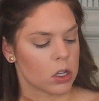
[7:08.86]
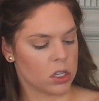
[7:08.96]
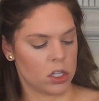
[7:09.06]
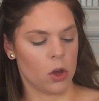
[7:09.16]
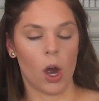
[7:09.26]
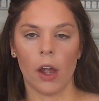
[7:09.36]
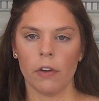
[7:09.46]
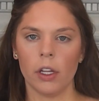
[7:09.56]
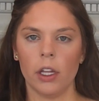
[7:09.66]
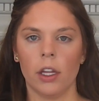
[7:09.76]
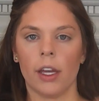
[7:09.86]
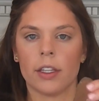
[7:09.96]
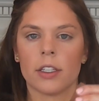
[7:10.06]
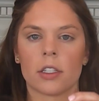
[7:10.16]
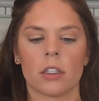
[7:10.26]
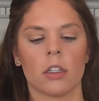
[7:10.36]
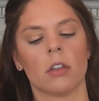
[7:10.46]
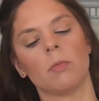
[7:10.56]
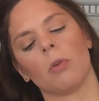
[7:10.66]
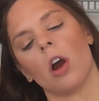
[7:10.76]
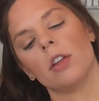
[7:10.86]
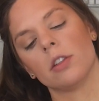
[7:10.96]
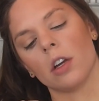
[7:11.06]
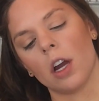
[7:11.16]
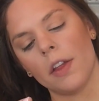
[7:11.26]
So I really like this bronzer.